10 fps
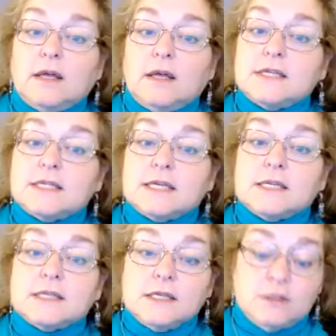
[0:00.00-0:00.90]
These
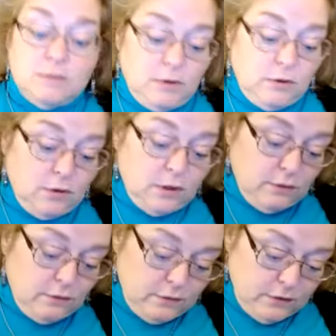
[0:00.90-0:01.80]
things need to be thought
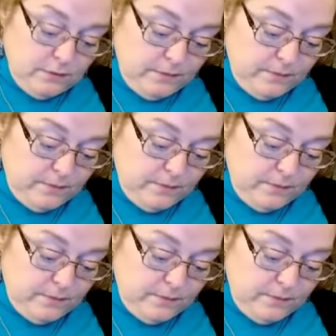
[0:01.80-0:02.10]
over.